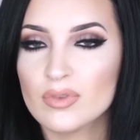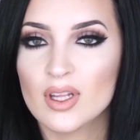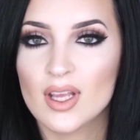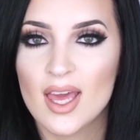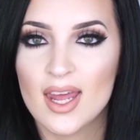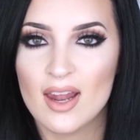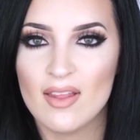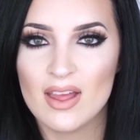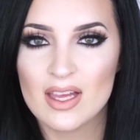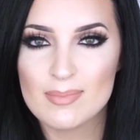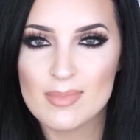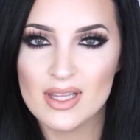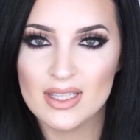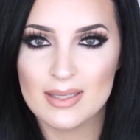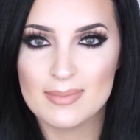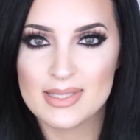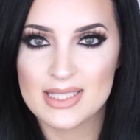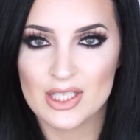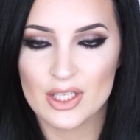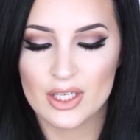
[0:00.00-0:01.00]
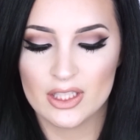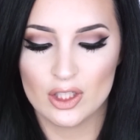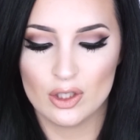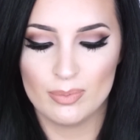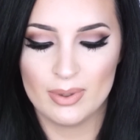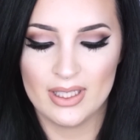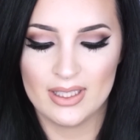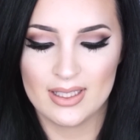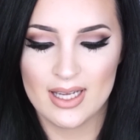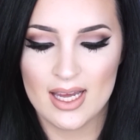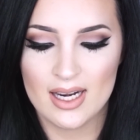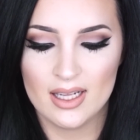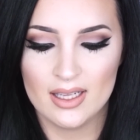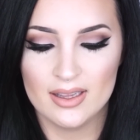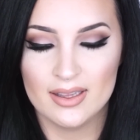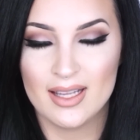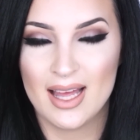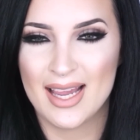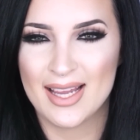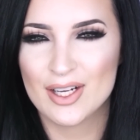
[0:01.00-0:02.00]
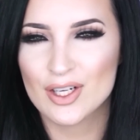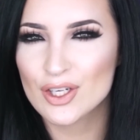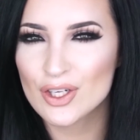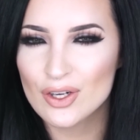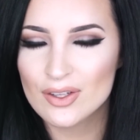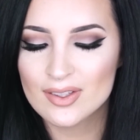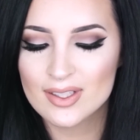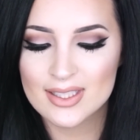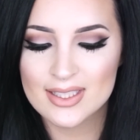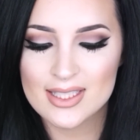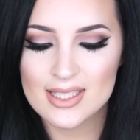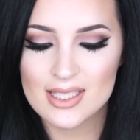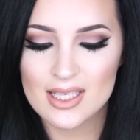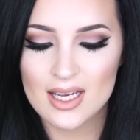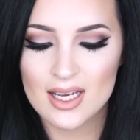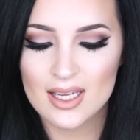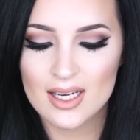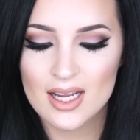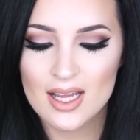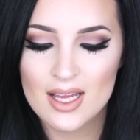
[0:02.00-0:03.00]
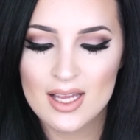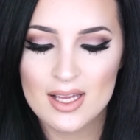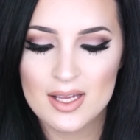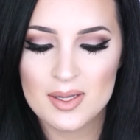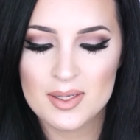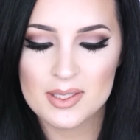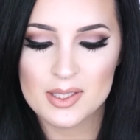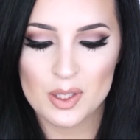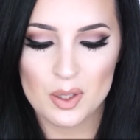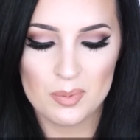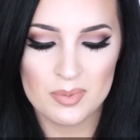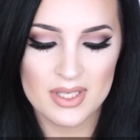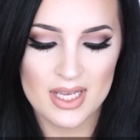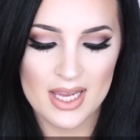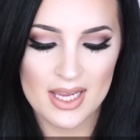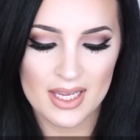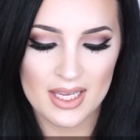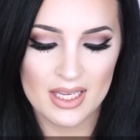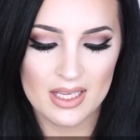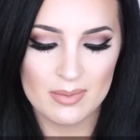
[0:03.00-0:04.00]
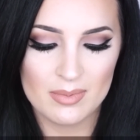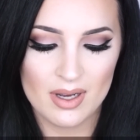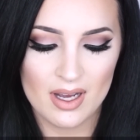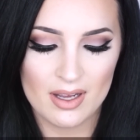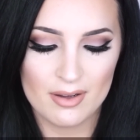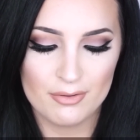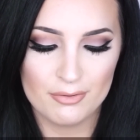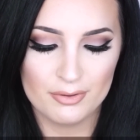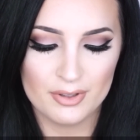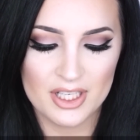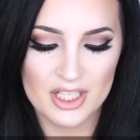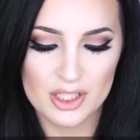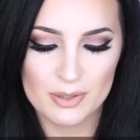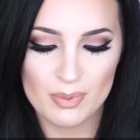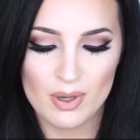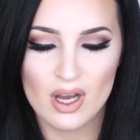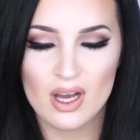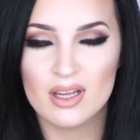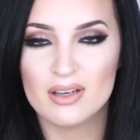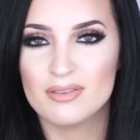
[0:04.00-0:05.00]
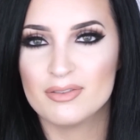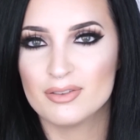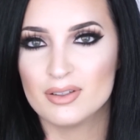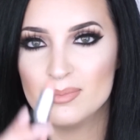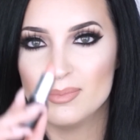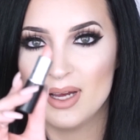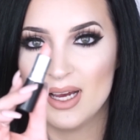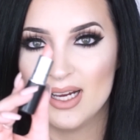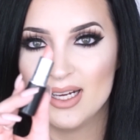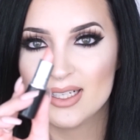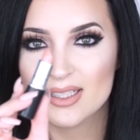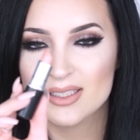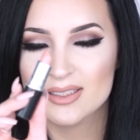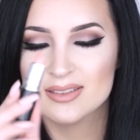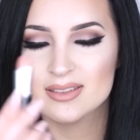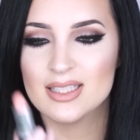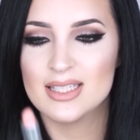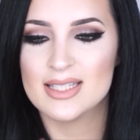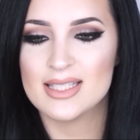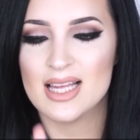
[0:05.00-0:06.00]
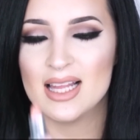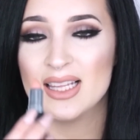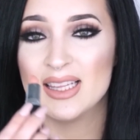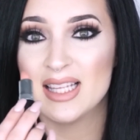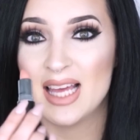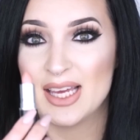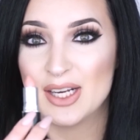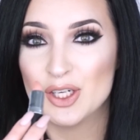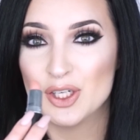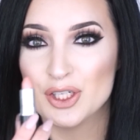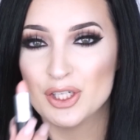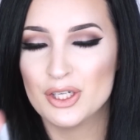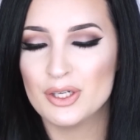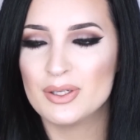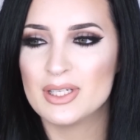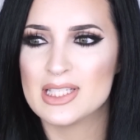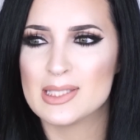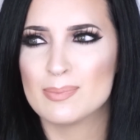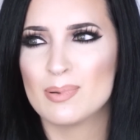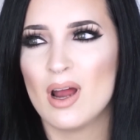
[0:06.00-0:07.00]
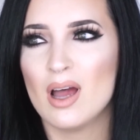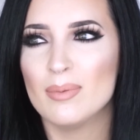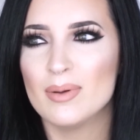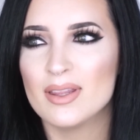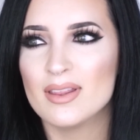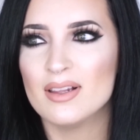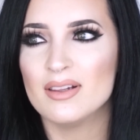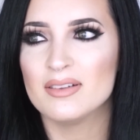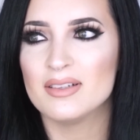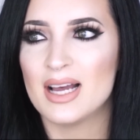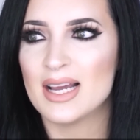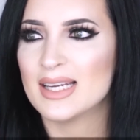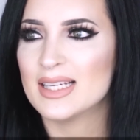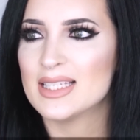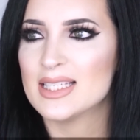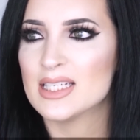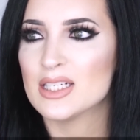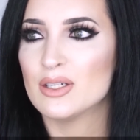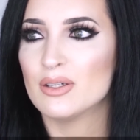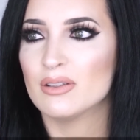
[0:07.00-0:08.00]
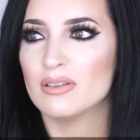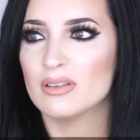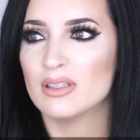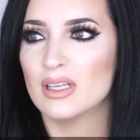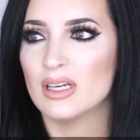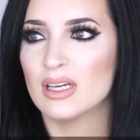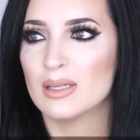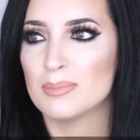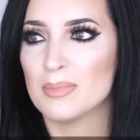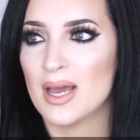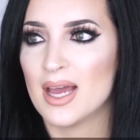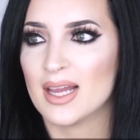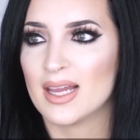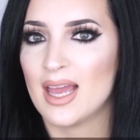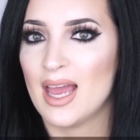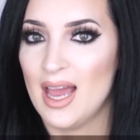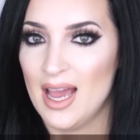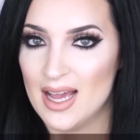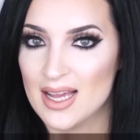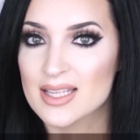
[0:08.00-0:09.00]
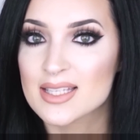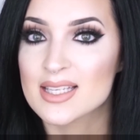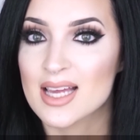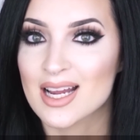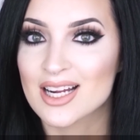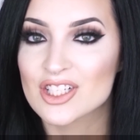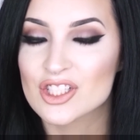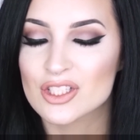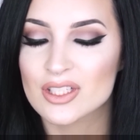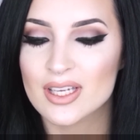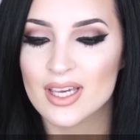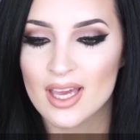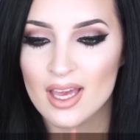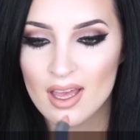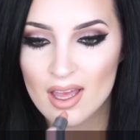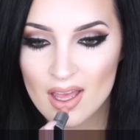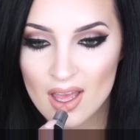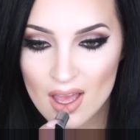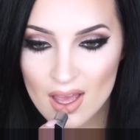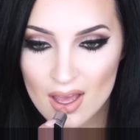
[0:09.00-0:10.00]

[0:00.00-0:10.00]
And I like my lips to look a little bit kind of lighter on the inside. So I'm taking my Fleshpot from MAC. It's a lighter nude. It's probably the lightest nude that MAC has actually.